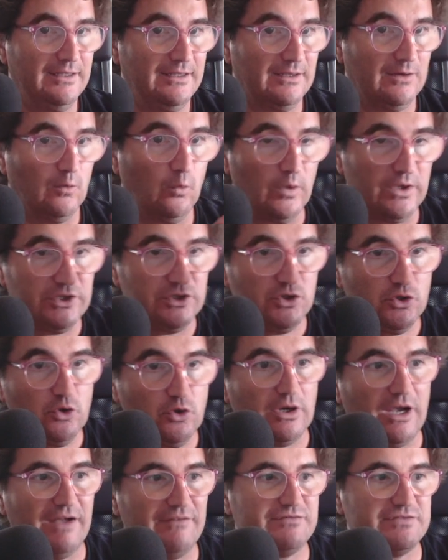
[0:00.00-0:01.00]
when you
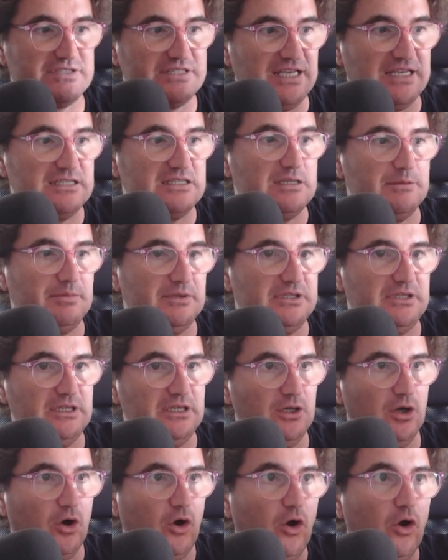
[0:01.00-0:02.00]
have
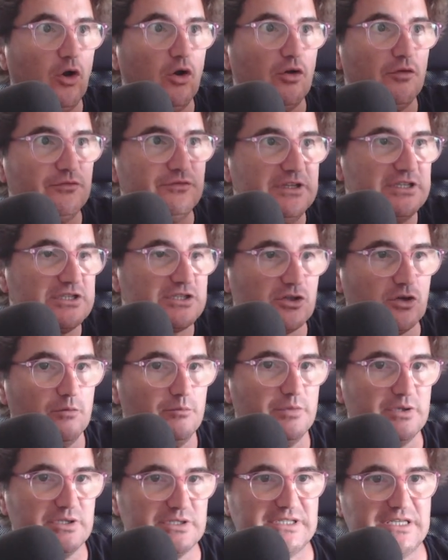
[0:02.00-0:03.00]
ChatGPT, all of these
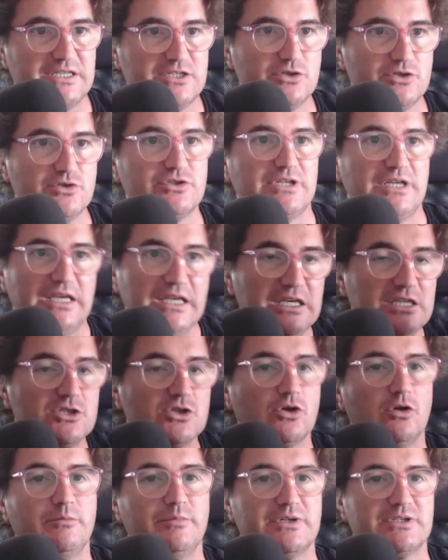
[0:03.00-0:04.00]
conversations,
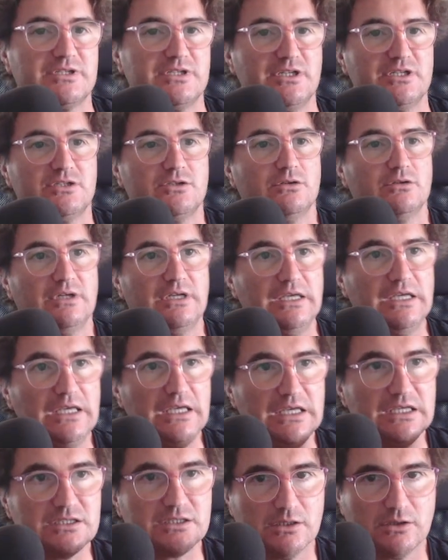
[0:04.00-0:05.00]
each conversation
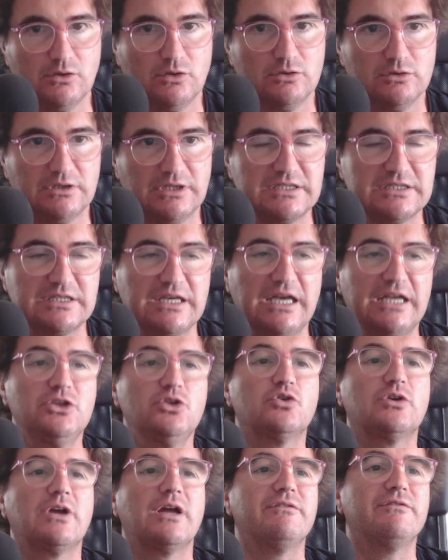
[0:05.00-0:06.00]
is a context, and
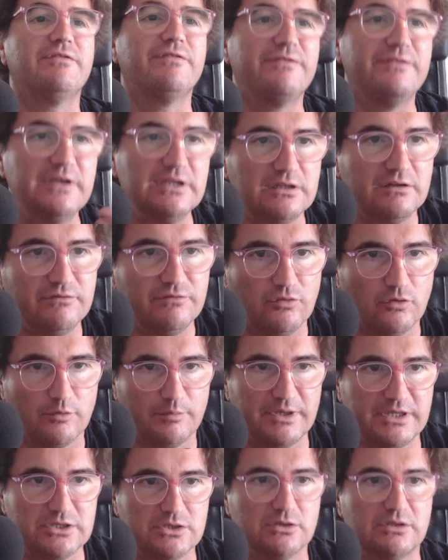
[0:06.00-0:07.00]
you can feed
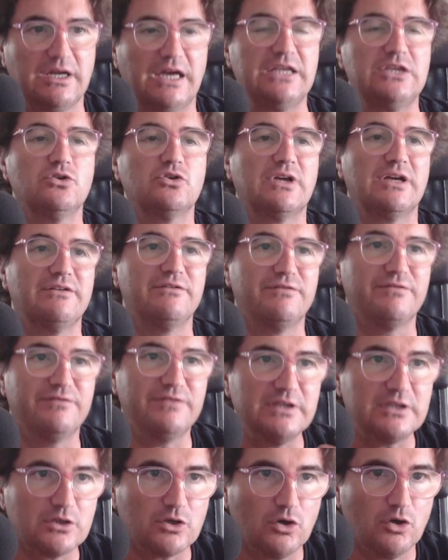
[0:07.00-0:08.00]
information and you can
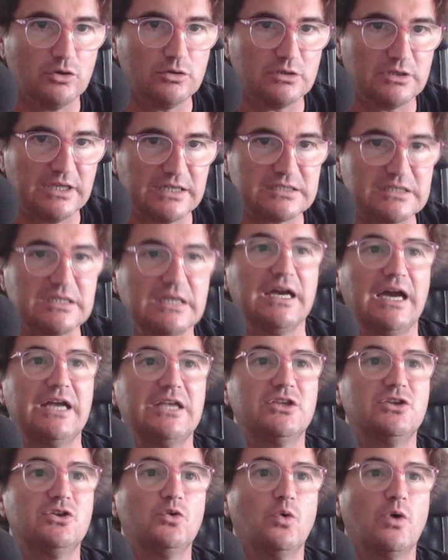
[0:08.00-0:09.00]
feed context,
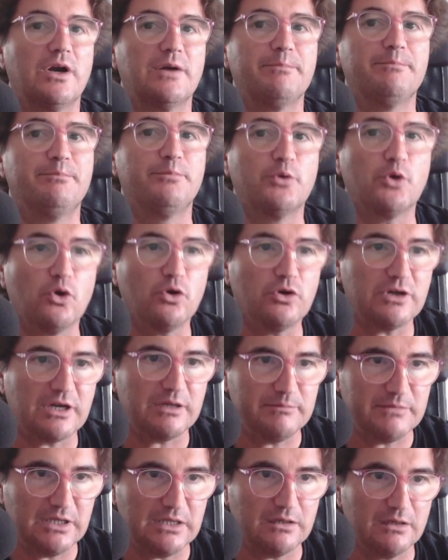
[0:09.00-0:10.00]
and you are
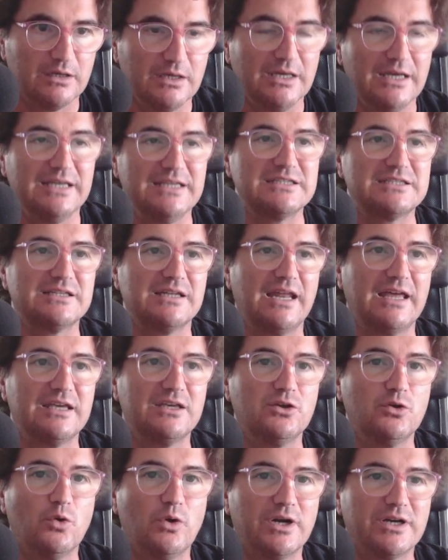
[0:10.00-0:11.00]
programming. It's
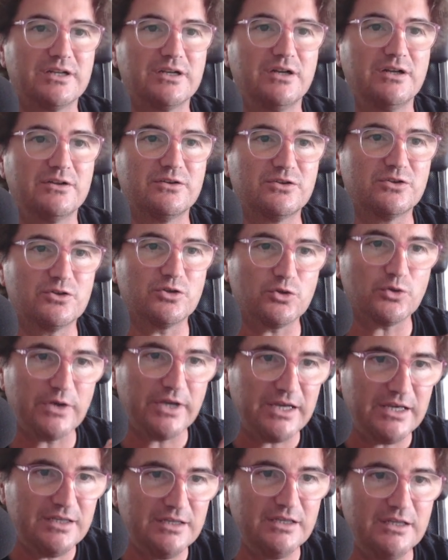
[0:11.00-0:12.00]
like you are
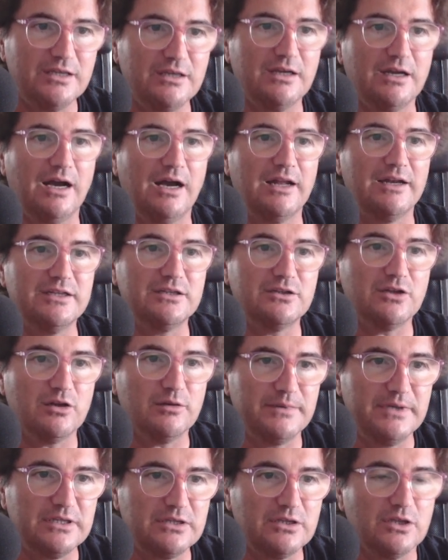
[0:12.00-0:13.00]
training a little
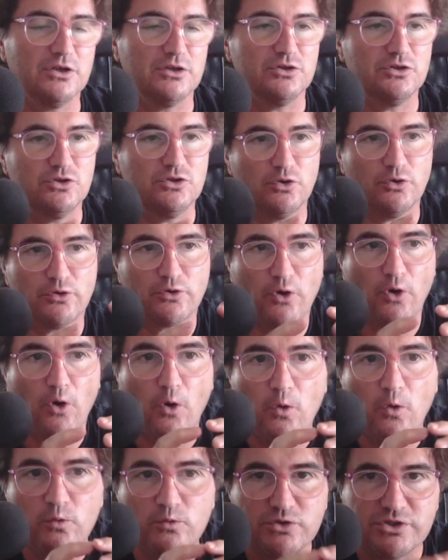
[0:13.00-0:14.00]
bit your
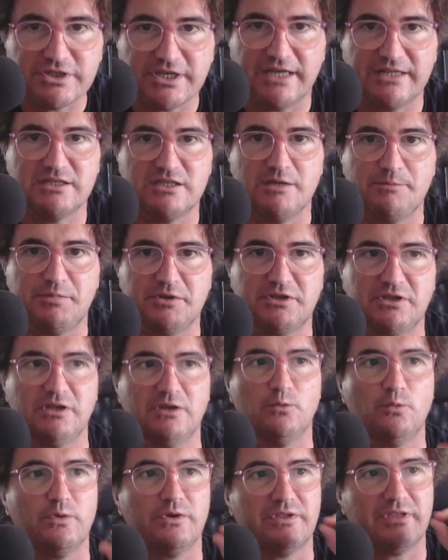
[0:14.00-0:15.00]
own ChatGPT
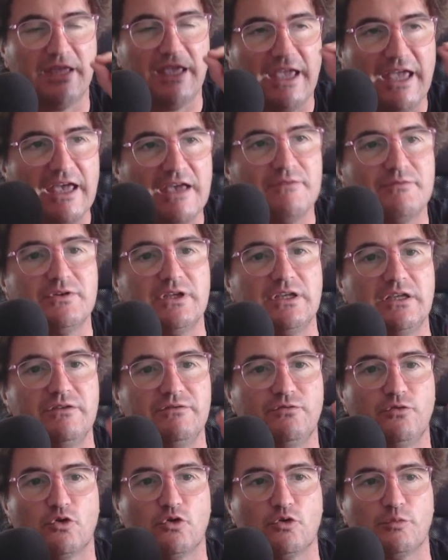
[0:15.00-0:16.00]
with every
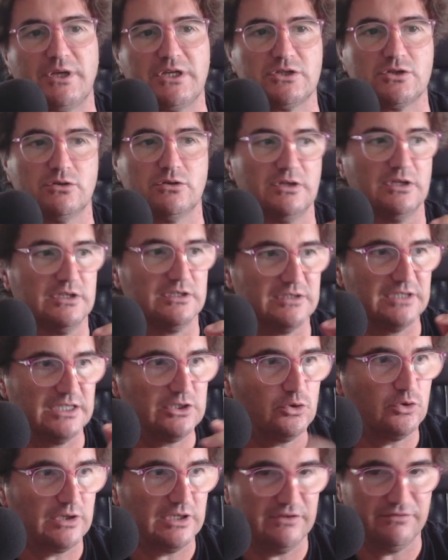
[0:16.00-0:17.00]
information that
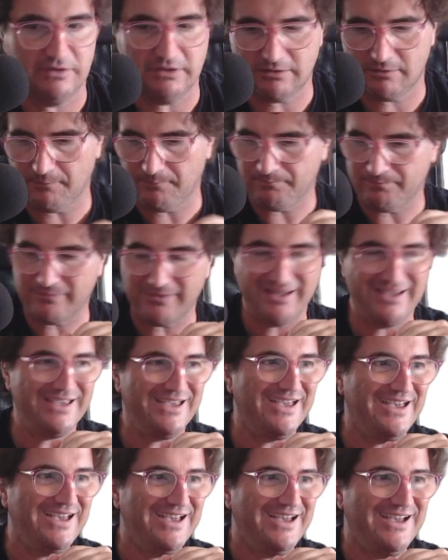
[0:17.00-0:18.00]
you give it.
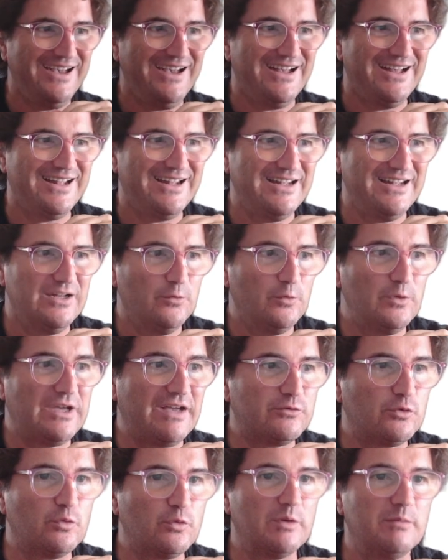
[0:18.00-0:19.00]
We
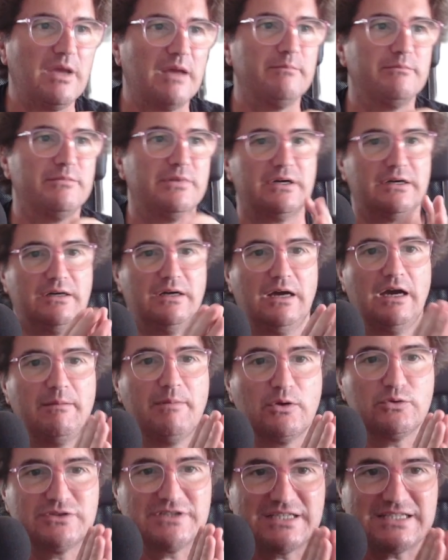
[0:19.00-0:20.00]
have to remember
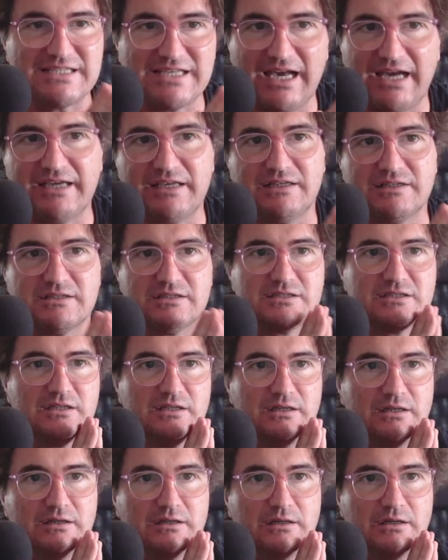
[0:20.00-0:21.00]
about the science,
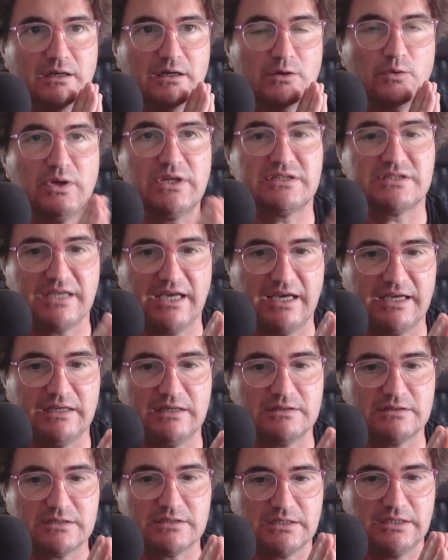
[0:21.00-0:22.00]
a great
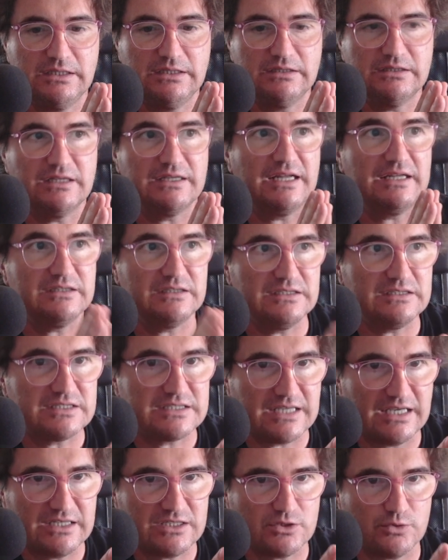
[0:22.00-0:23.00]
science in the 19th
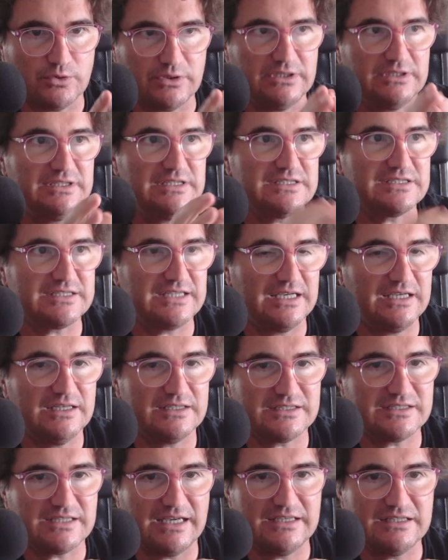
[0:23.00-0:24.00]
century. This
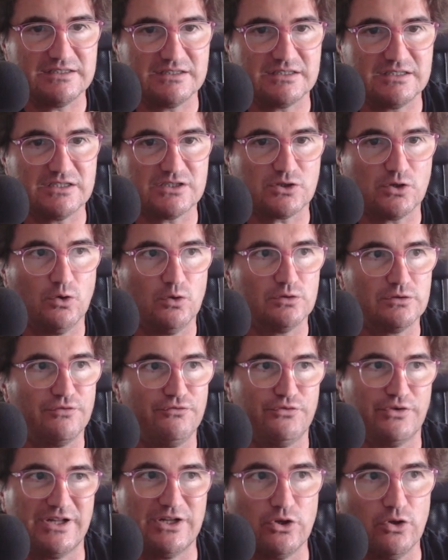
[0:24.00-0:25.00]
science is called
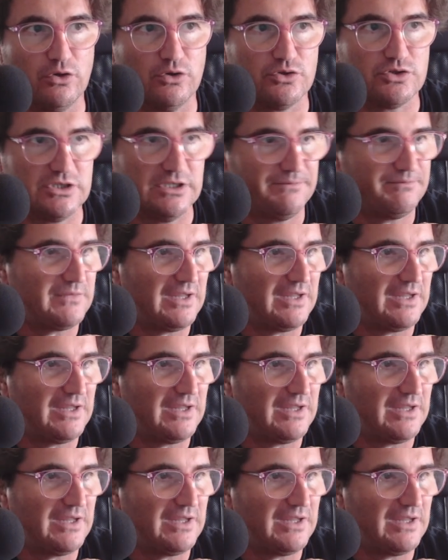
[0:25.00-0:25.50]
phrenology.